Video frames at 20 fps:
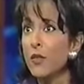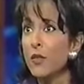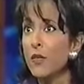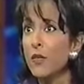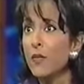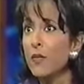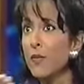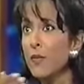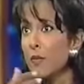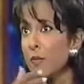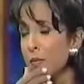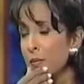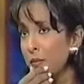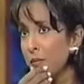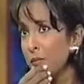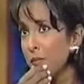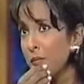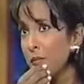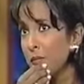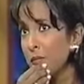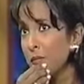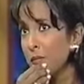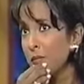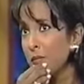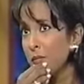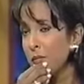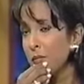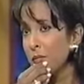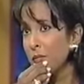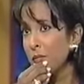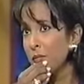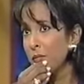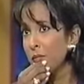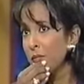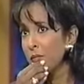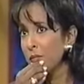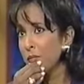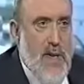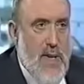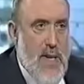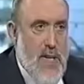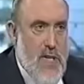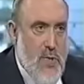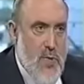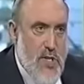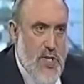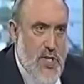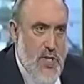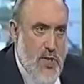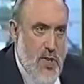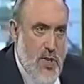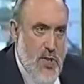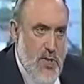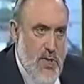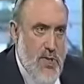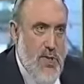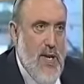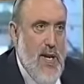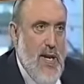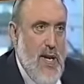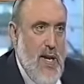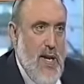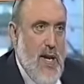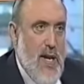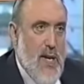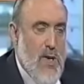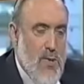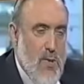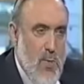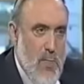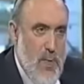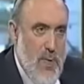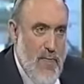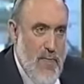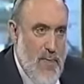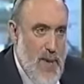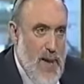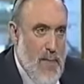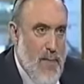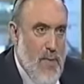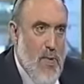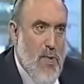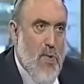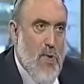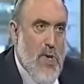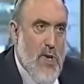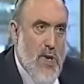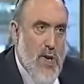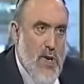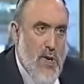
Yes, but he is appealing to a certain uh, group of people who are going